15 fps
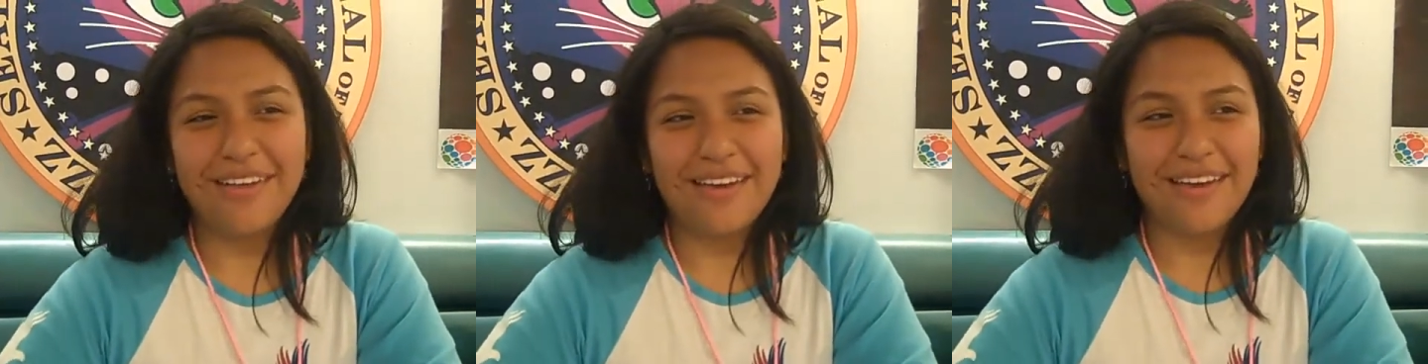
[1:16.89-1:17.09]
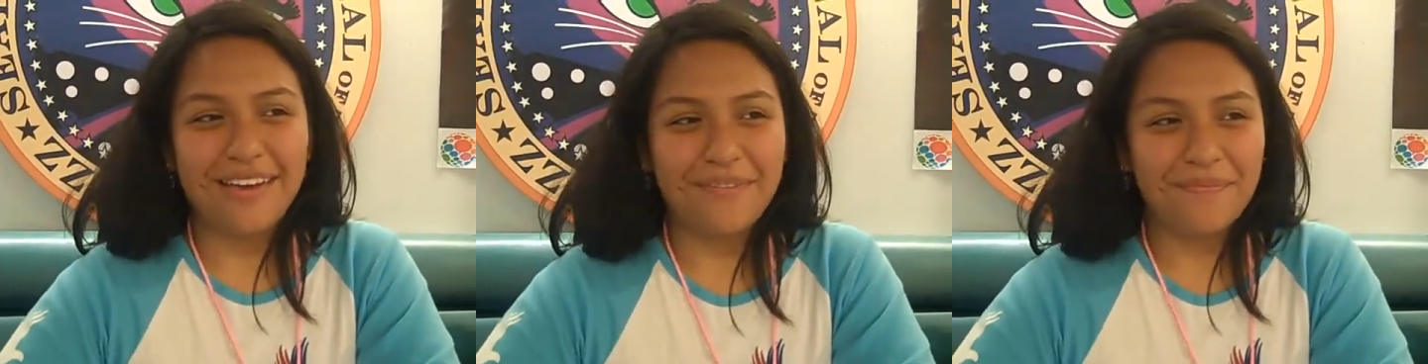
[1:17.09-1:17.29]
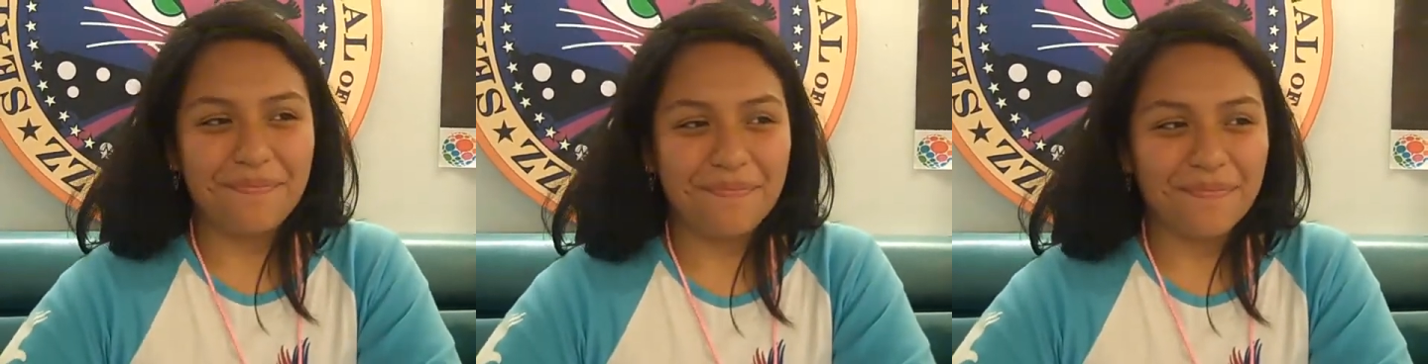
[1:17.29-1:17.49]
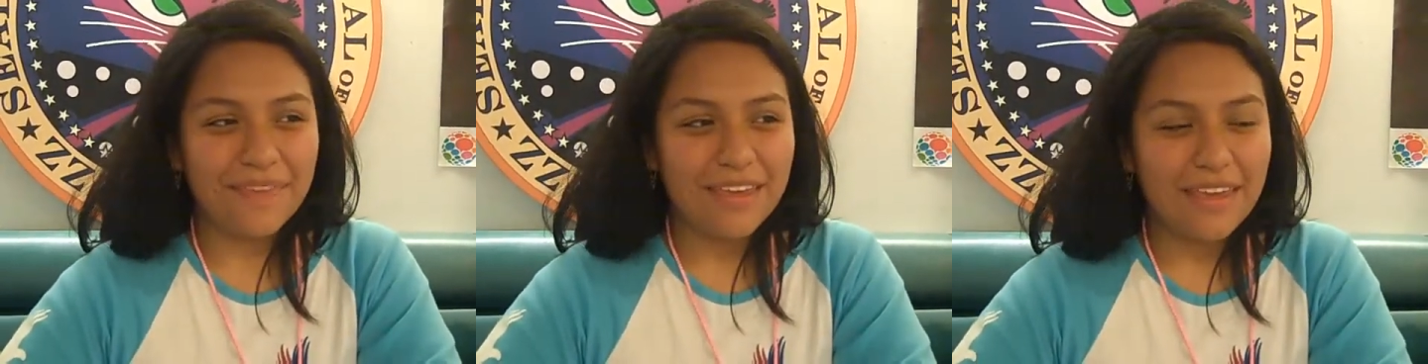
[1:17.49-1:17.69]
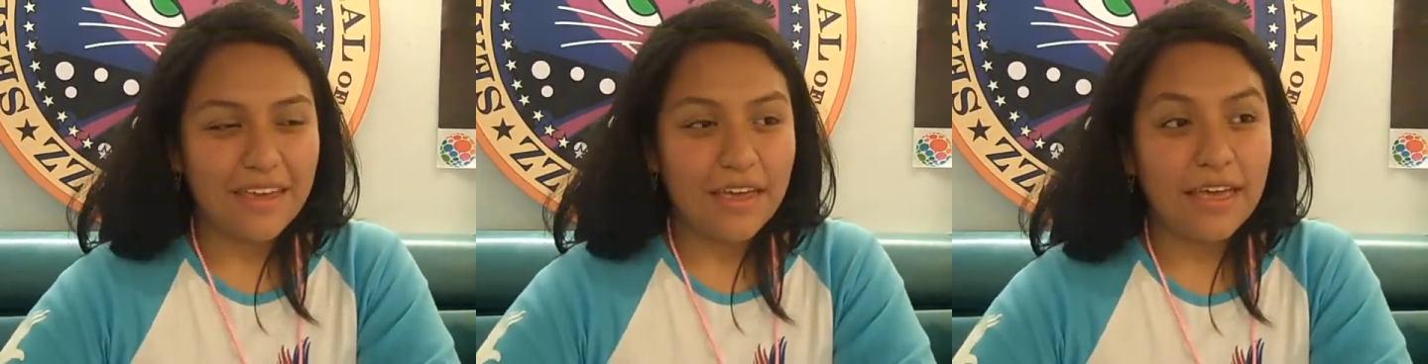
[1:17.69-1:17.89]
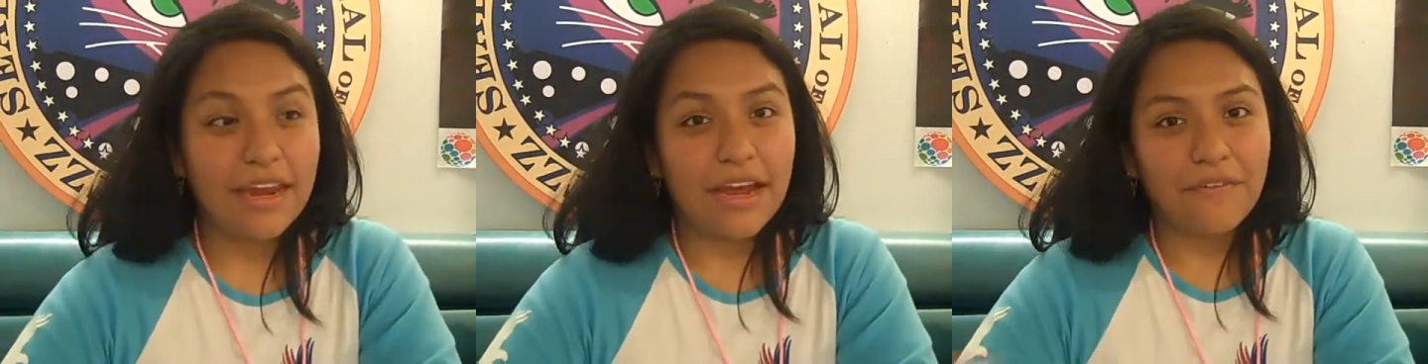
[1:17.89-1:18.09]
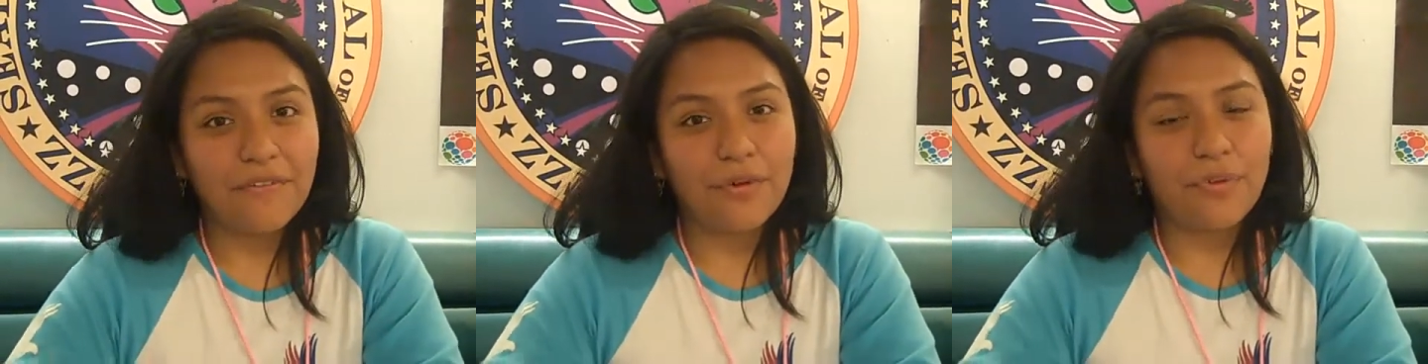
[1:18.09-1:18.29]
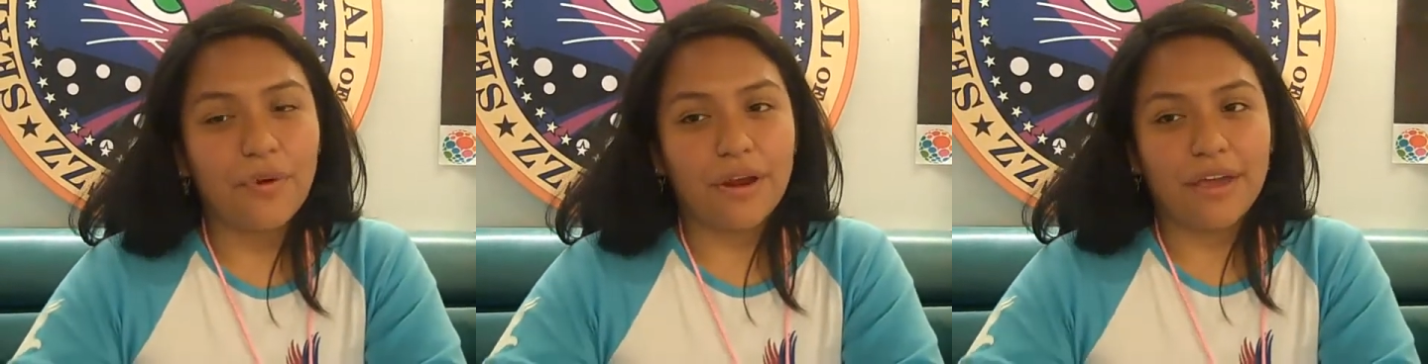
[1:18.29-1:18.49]
Um, and
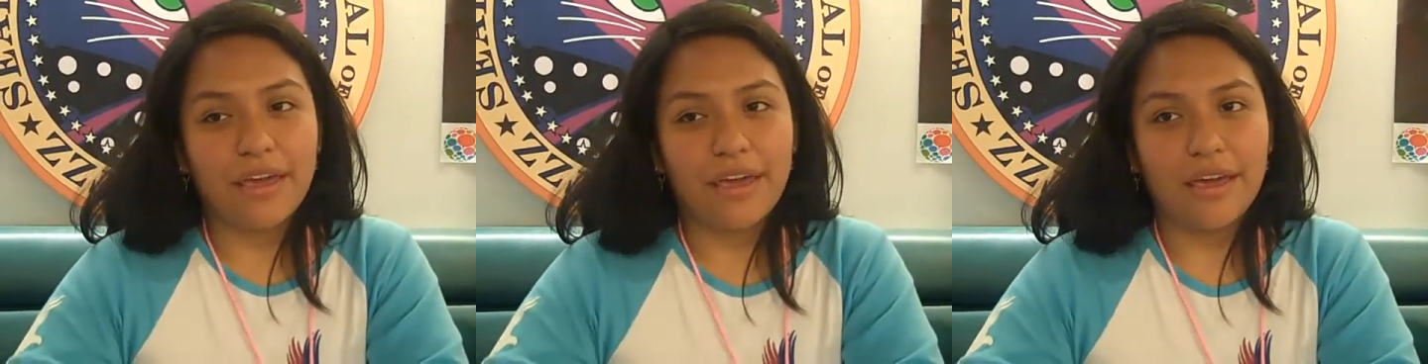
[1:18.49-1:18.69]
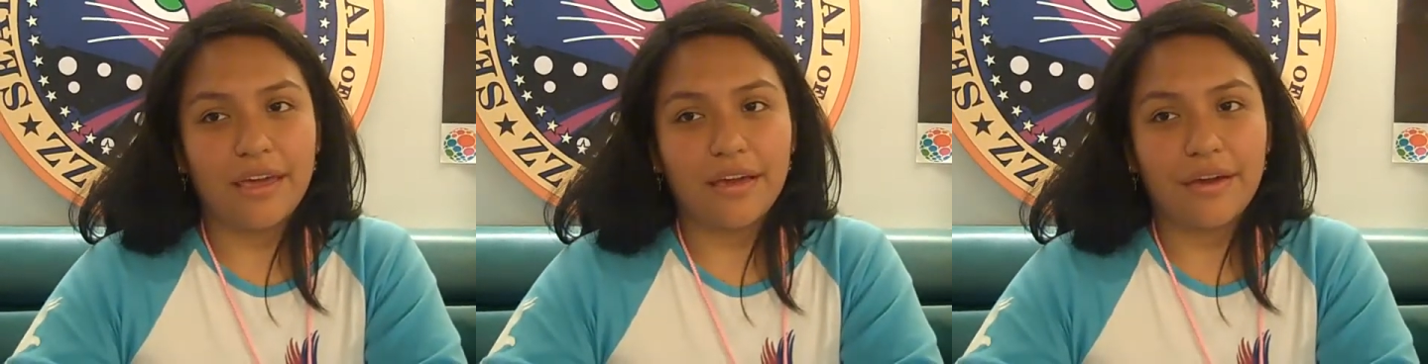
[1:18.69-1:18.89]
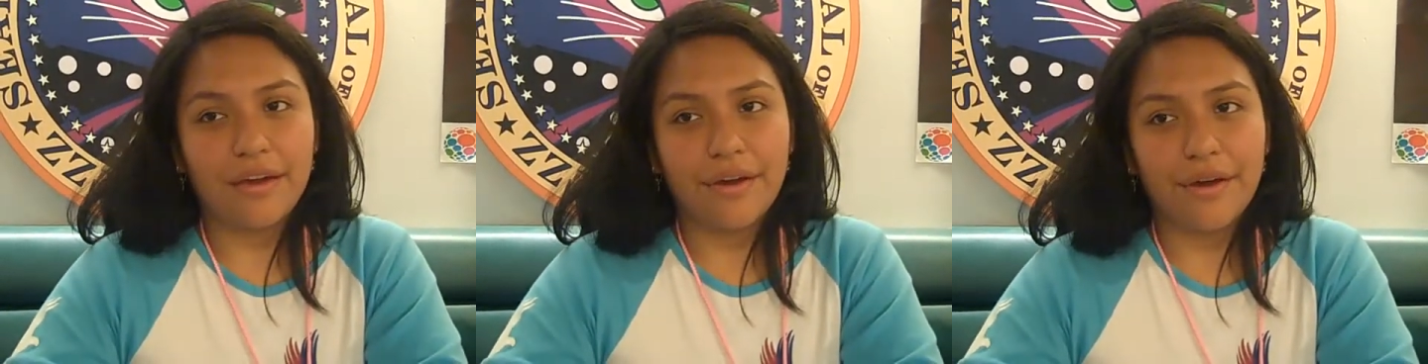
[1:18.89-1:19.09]
after working